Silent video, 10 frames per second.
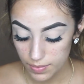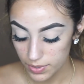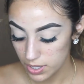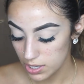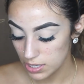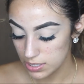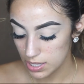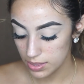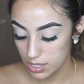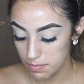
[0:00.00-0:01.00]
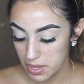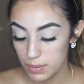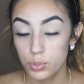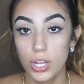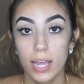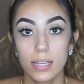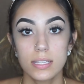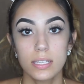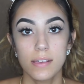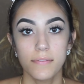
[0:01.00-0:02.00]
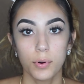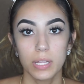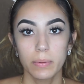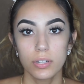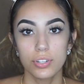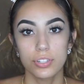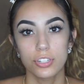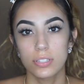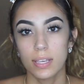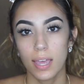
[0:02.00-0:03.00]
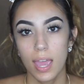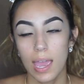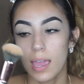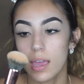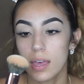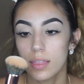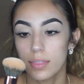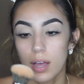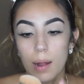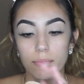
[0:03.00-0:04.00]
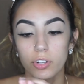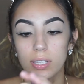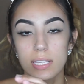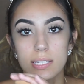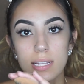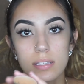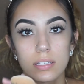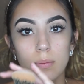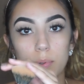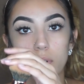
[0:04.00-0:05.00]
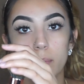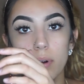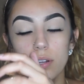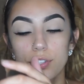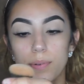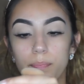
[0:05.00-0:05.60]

is the Makeup Shack T40 brush. It's just like a really dense kabuki brush.